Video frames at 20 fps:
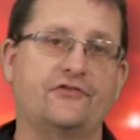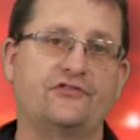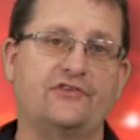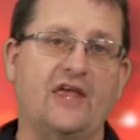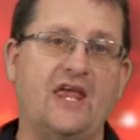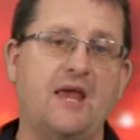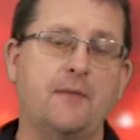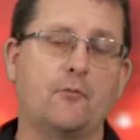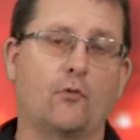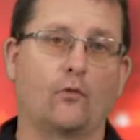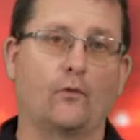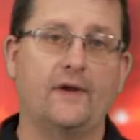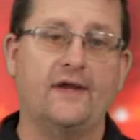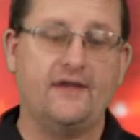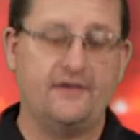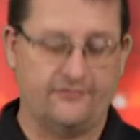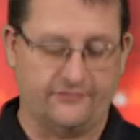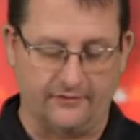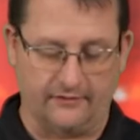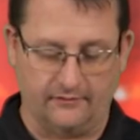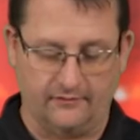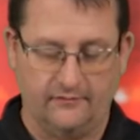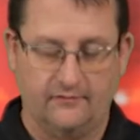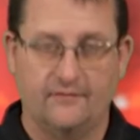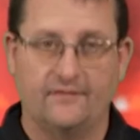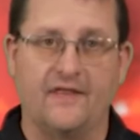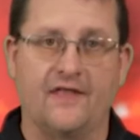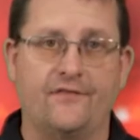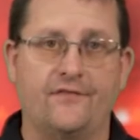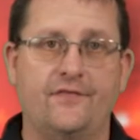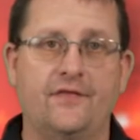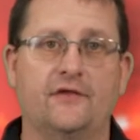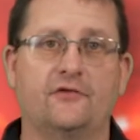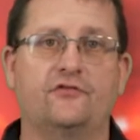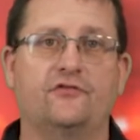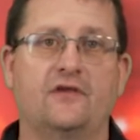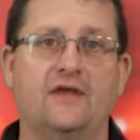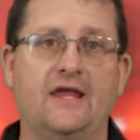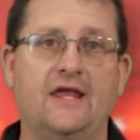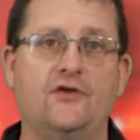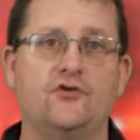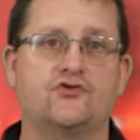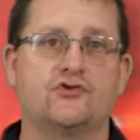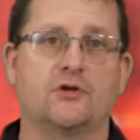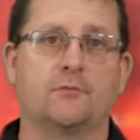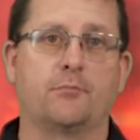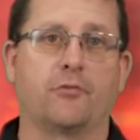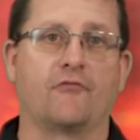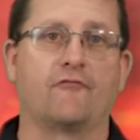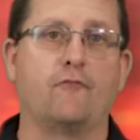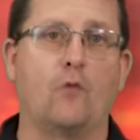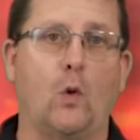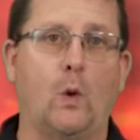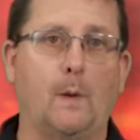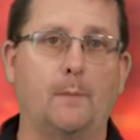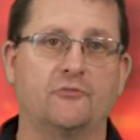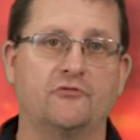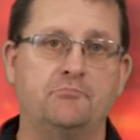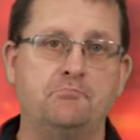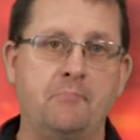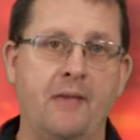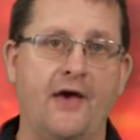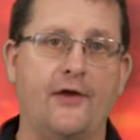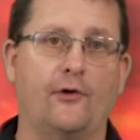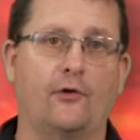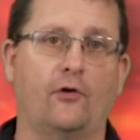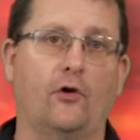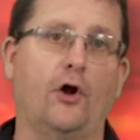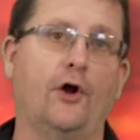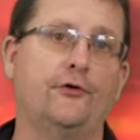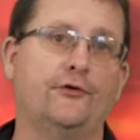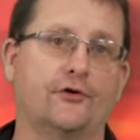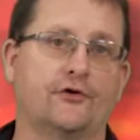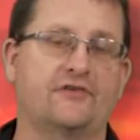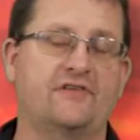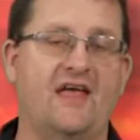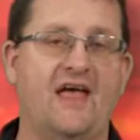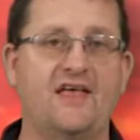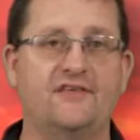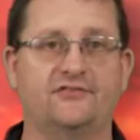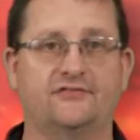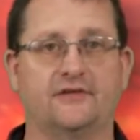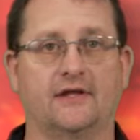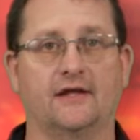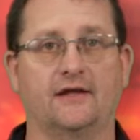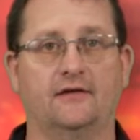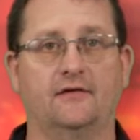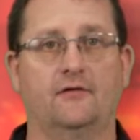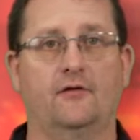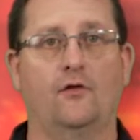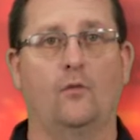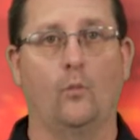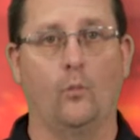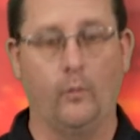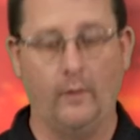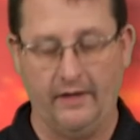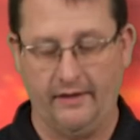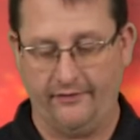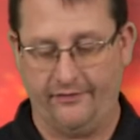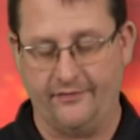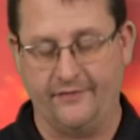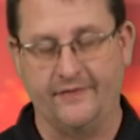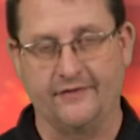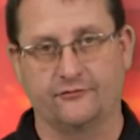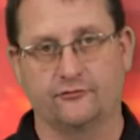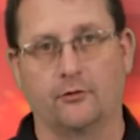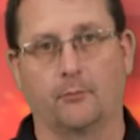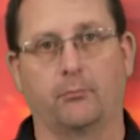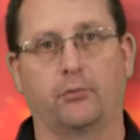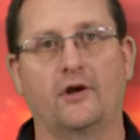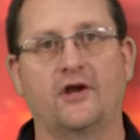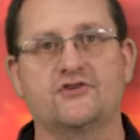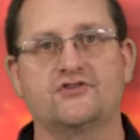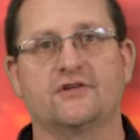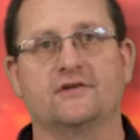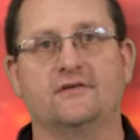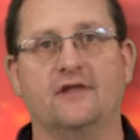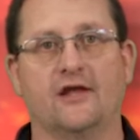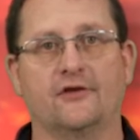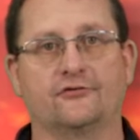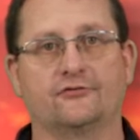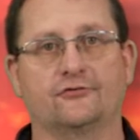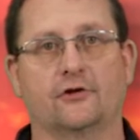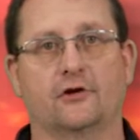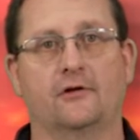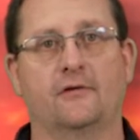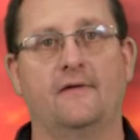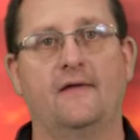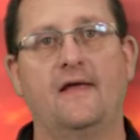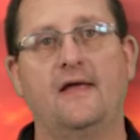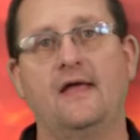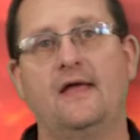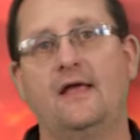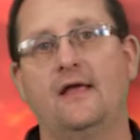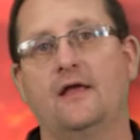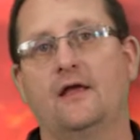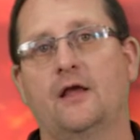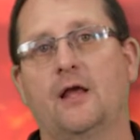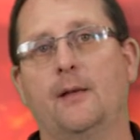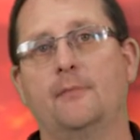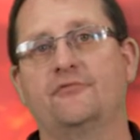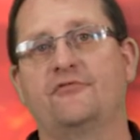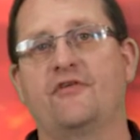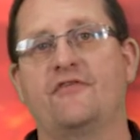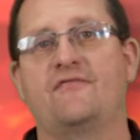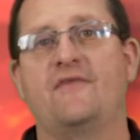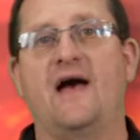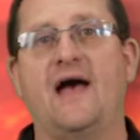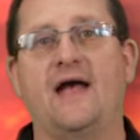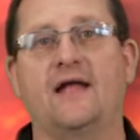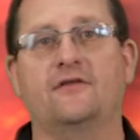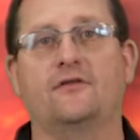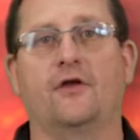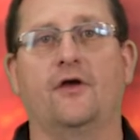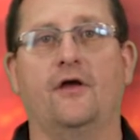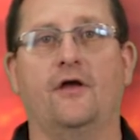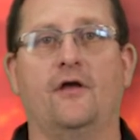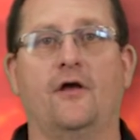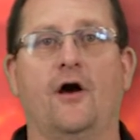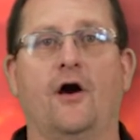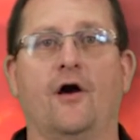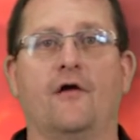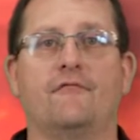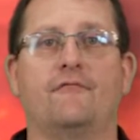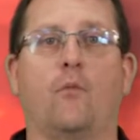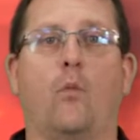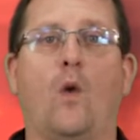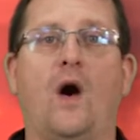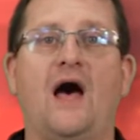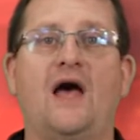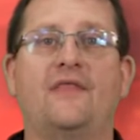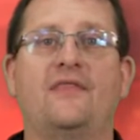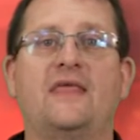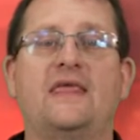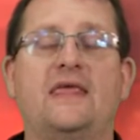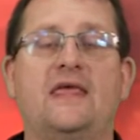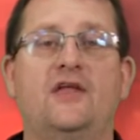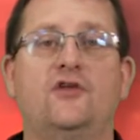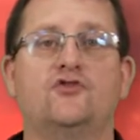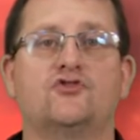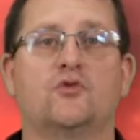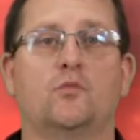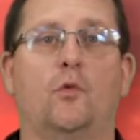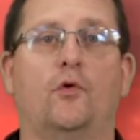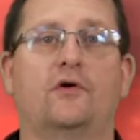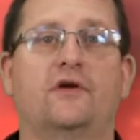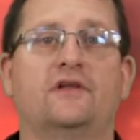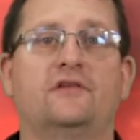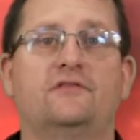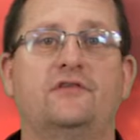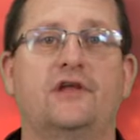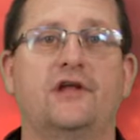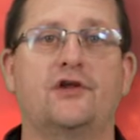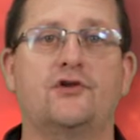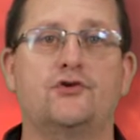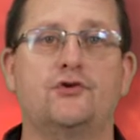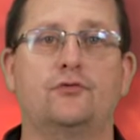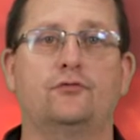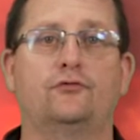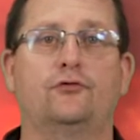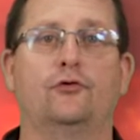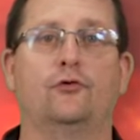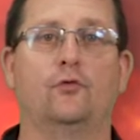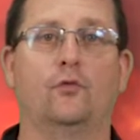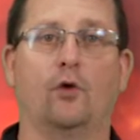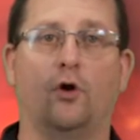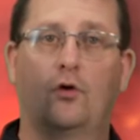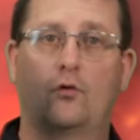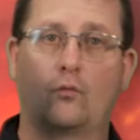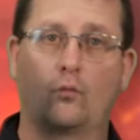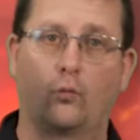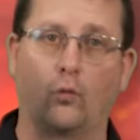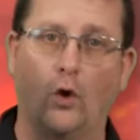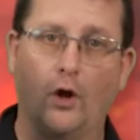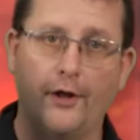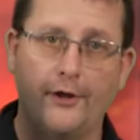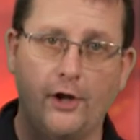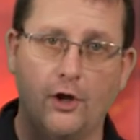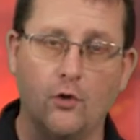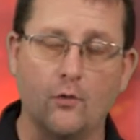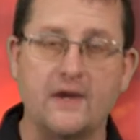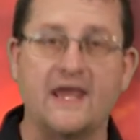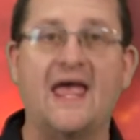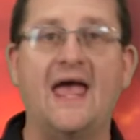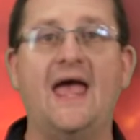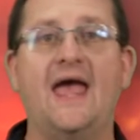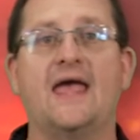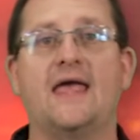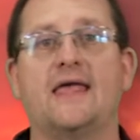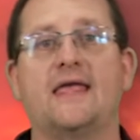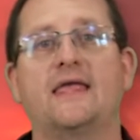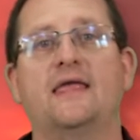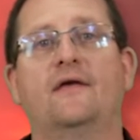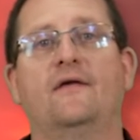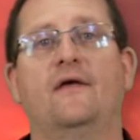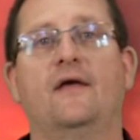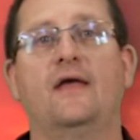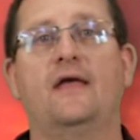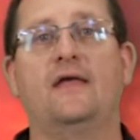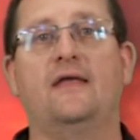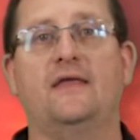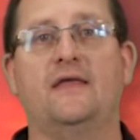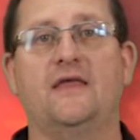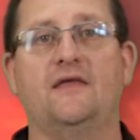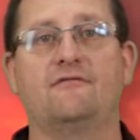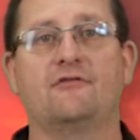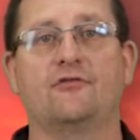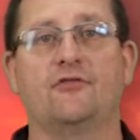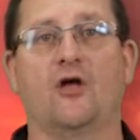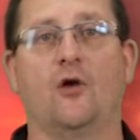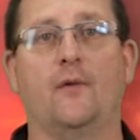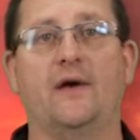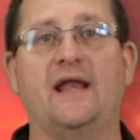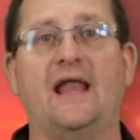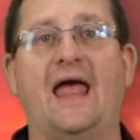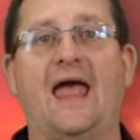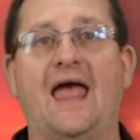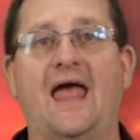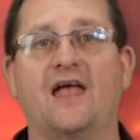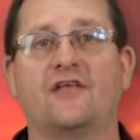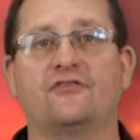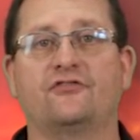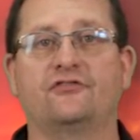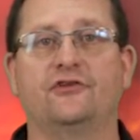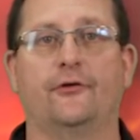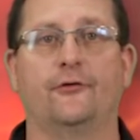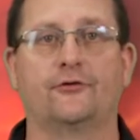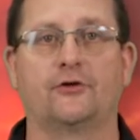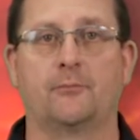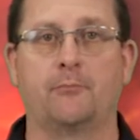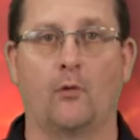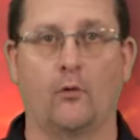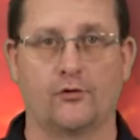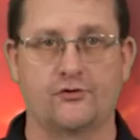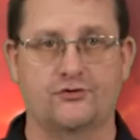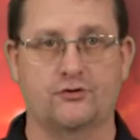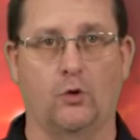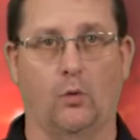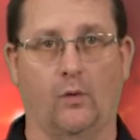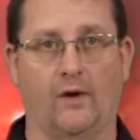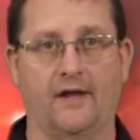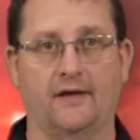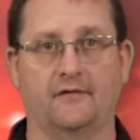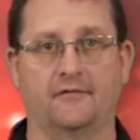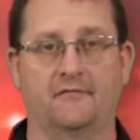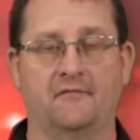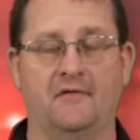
same reason that this engine performs better under testing with this compression tester comes the fact of why the engine will continue to run okay even though it has cylinder bore scoring.